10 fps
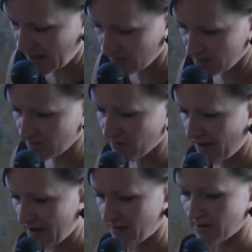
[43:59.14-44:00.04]
houses on
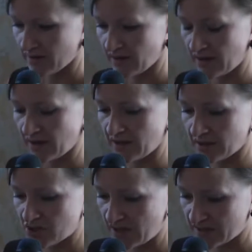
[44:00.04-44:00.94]
fire, and they
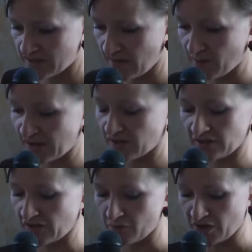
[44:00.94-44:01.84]
killed
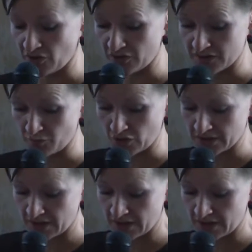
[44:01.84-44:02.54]
everybody on the spot.